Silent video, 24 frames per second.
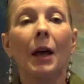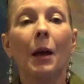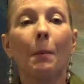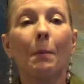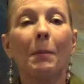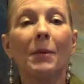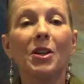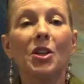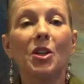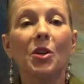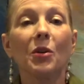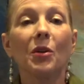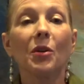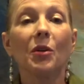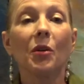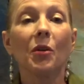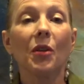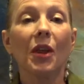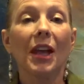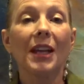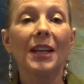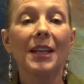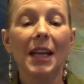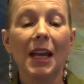Material
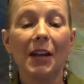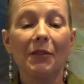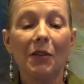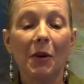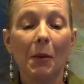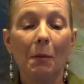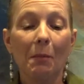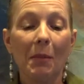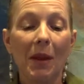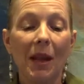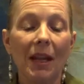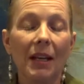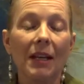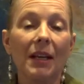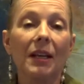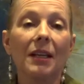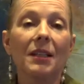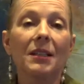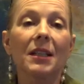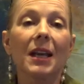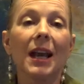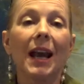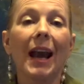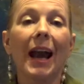that never made
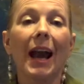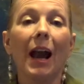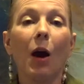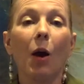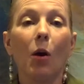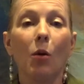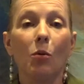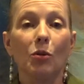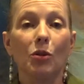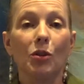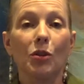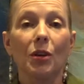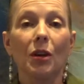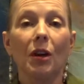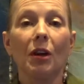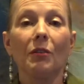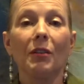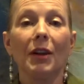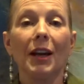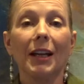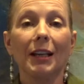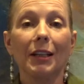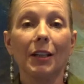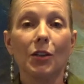it out of
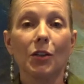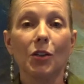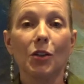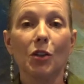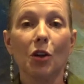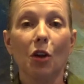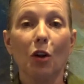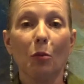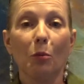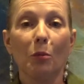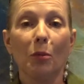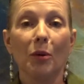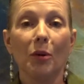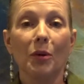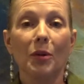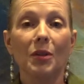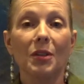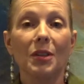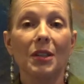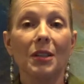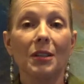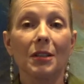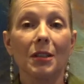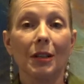Helen's
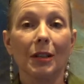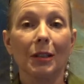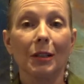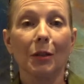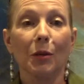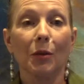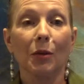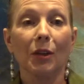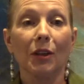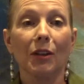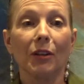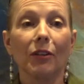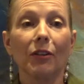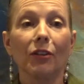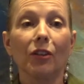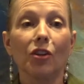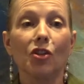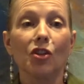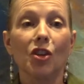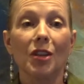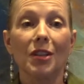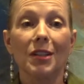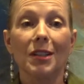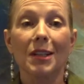notebooks is included,
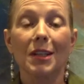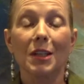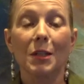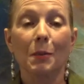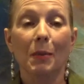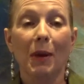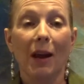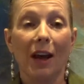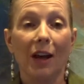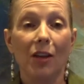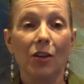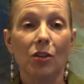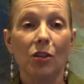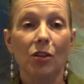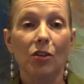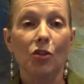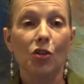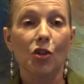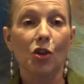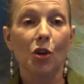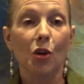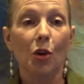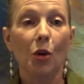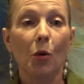such as this
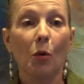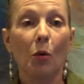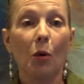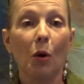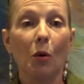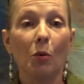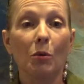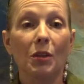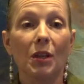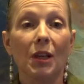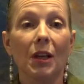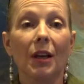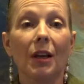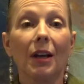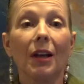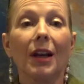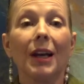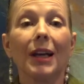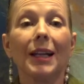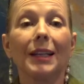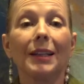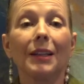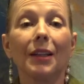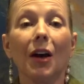passage, quote,
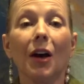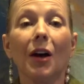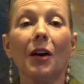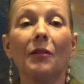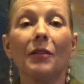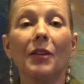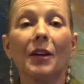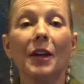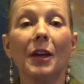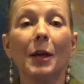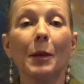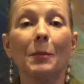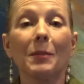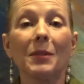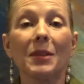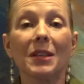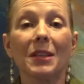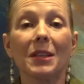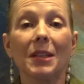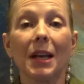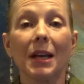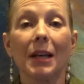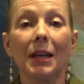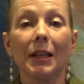"Love him
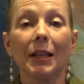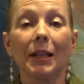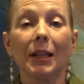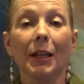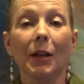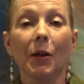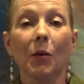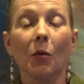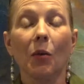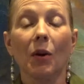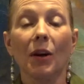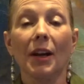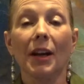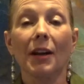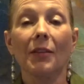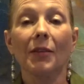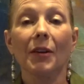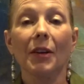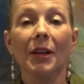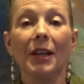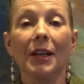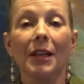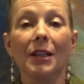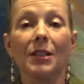steadily,
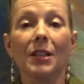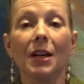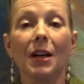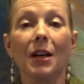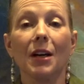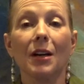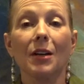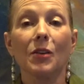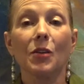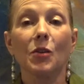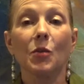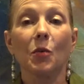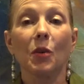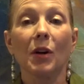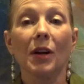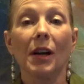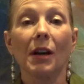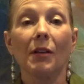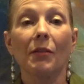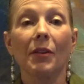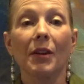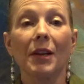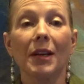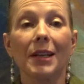whatever he does,
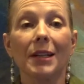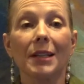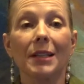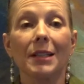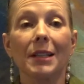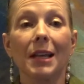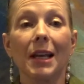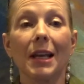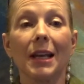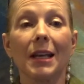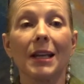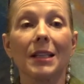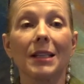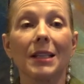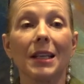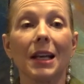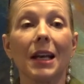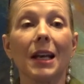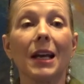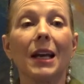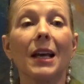whatever he says,